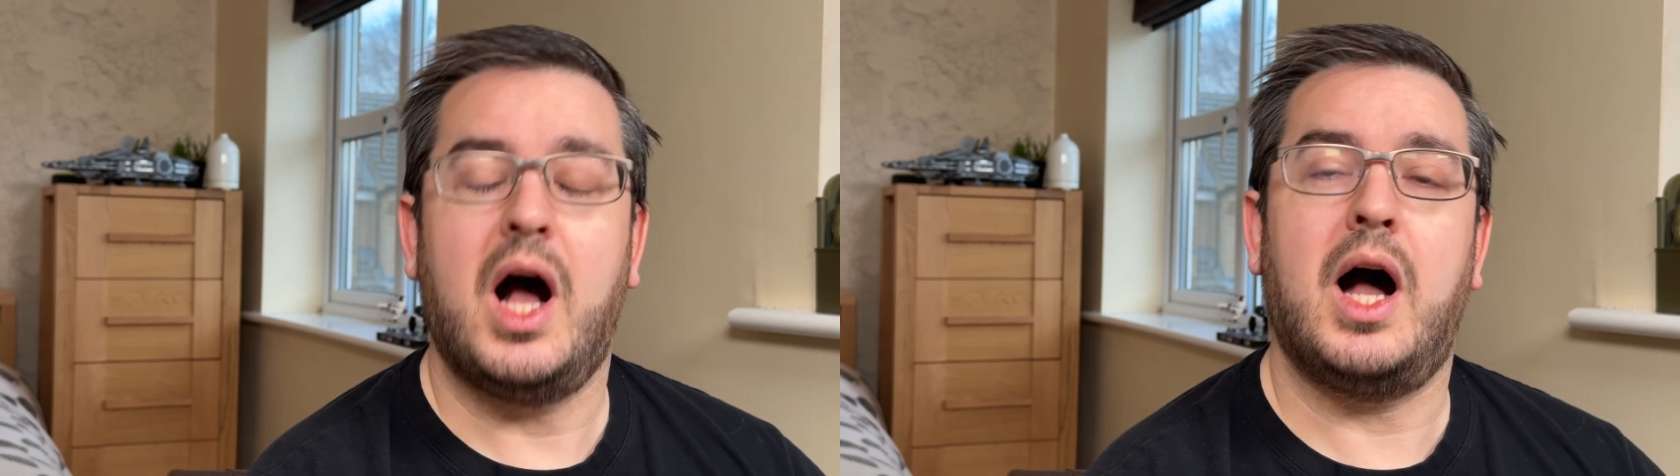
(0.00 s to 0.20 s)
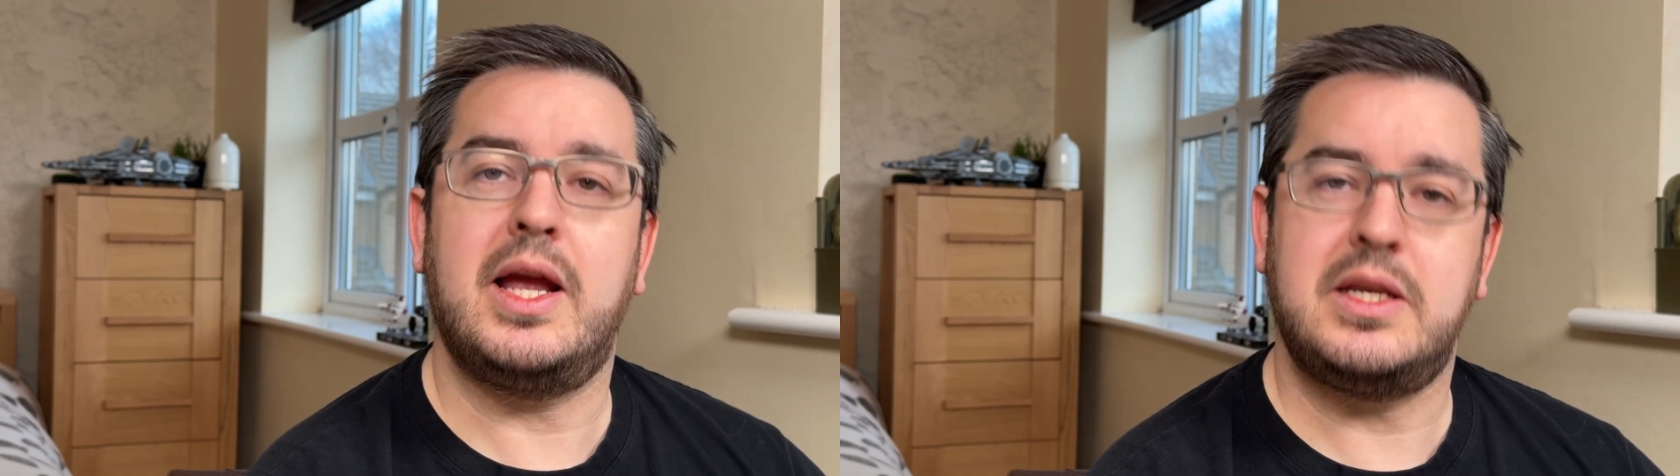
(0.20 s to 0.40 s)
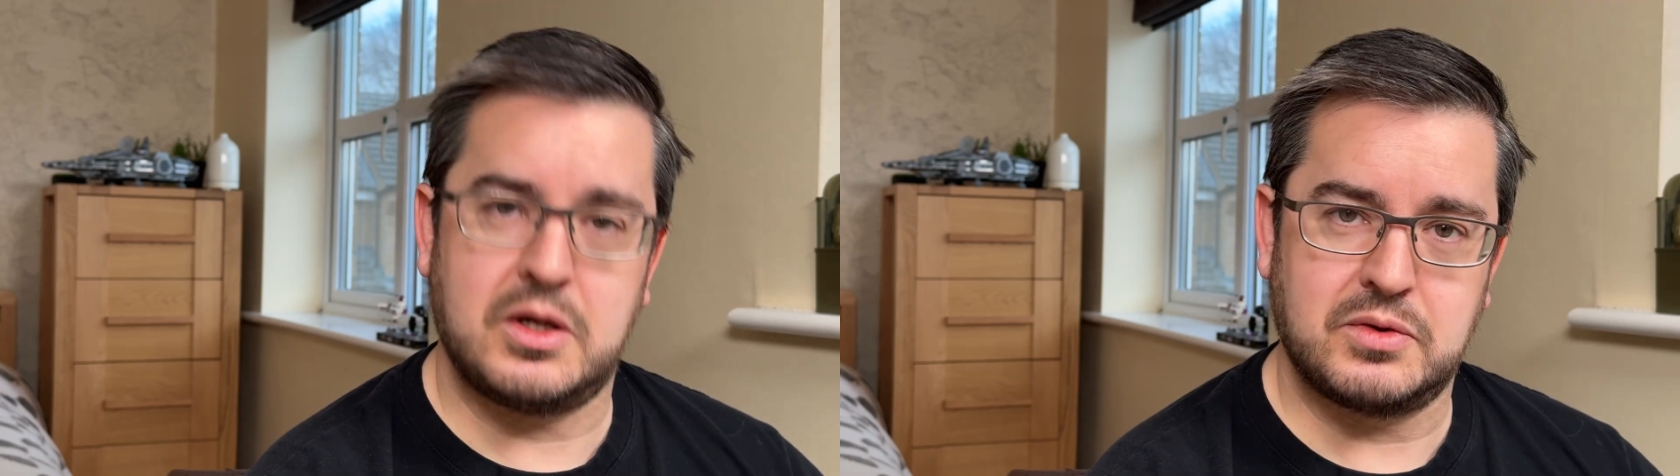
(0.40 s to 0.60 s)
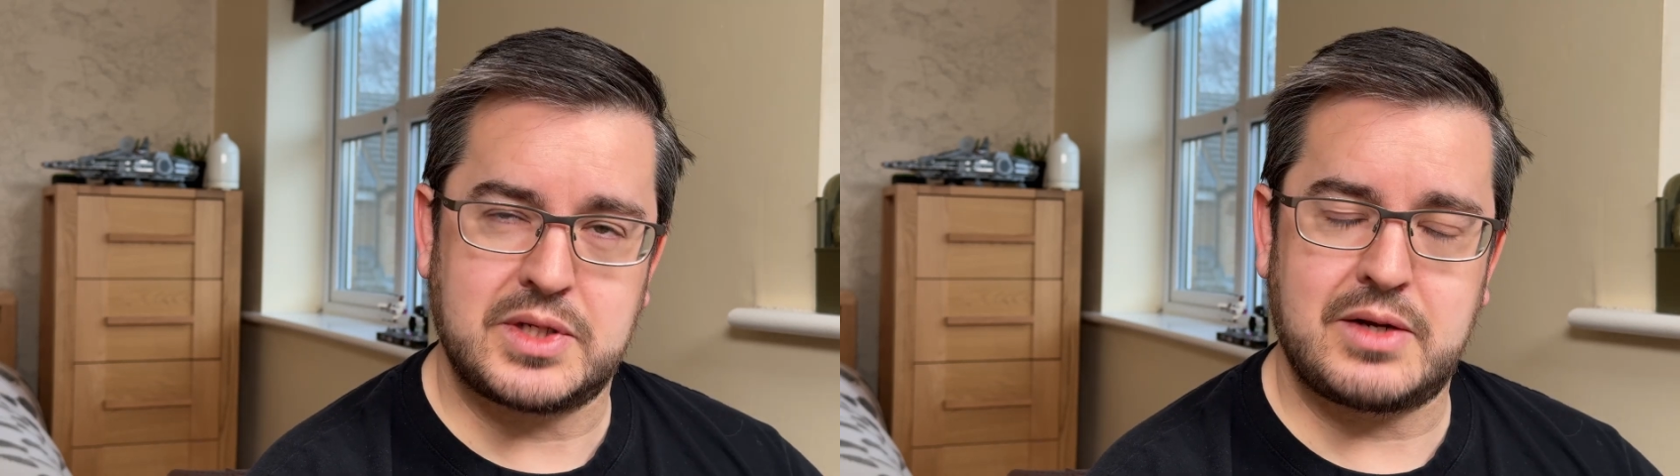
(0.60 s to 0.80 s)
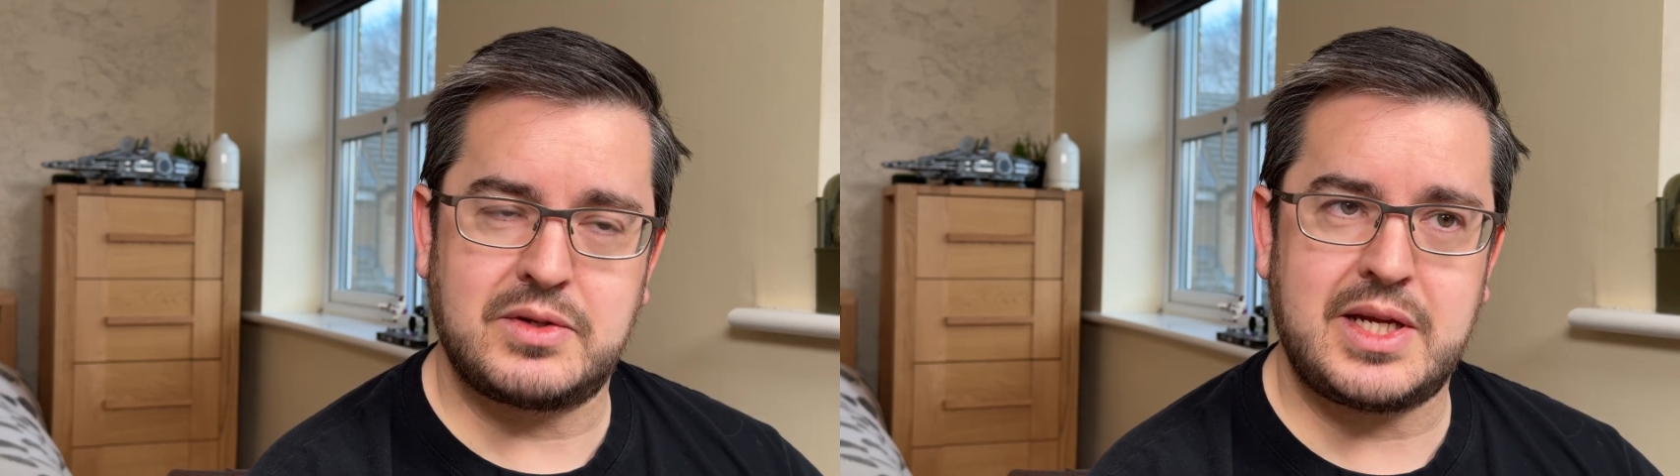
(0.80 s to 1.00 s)
I don't
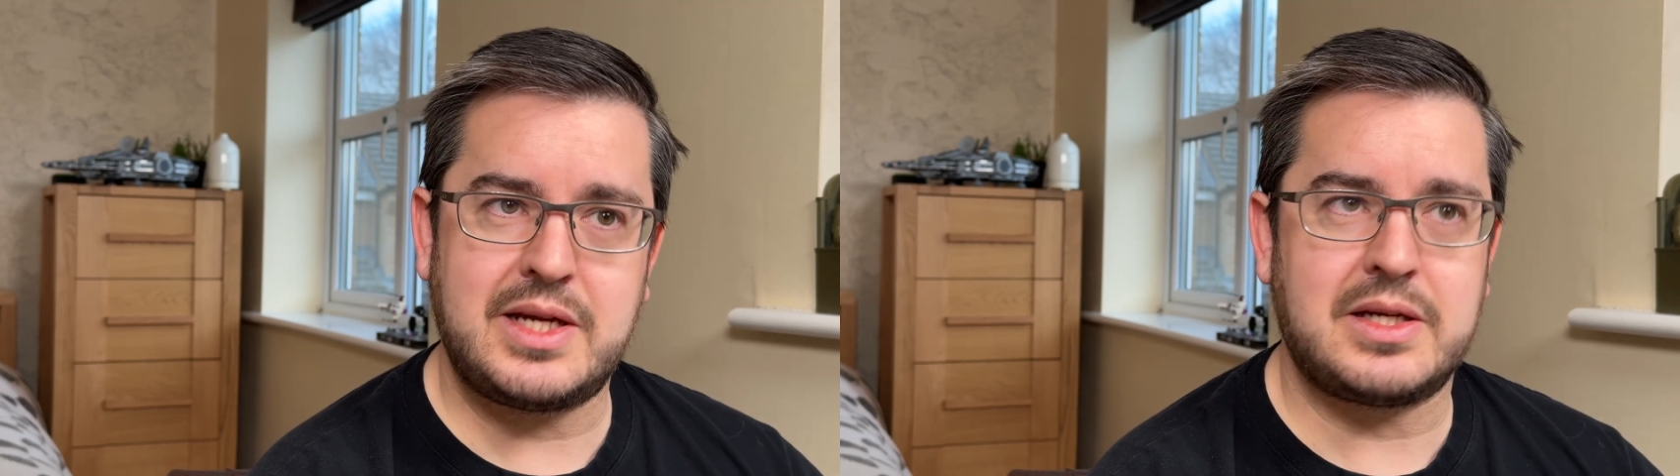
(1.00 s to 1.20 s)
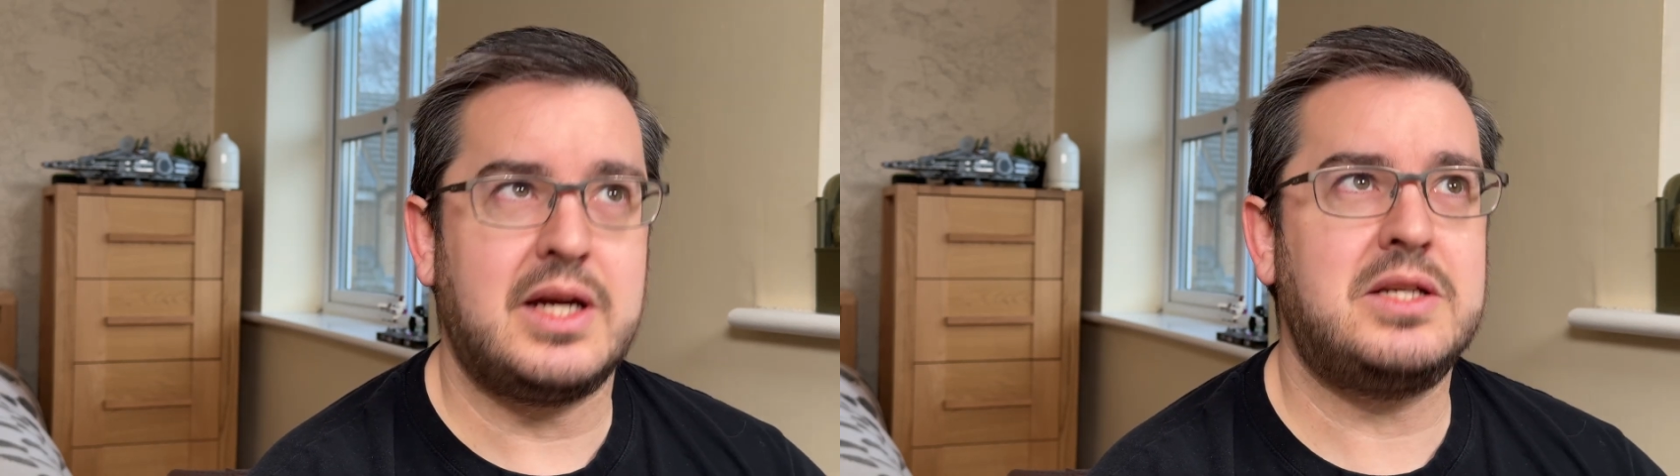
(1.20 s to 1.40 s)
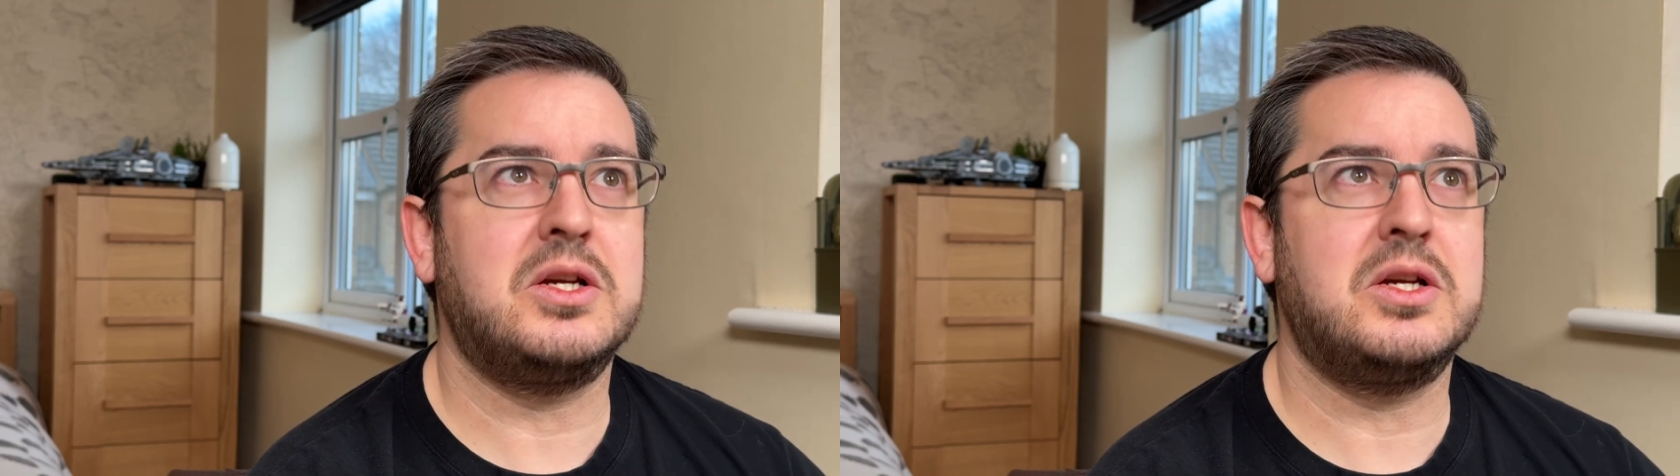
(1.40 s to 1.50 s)
annotate. I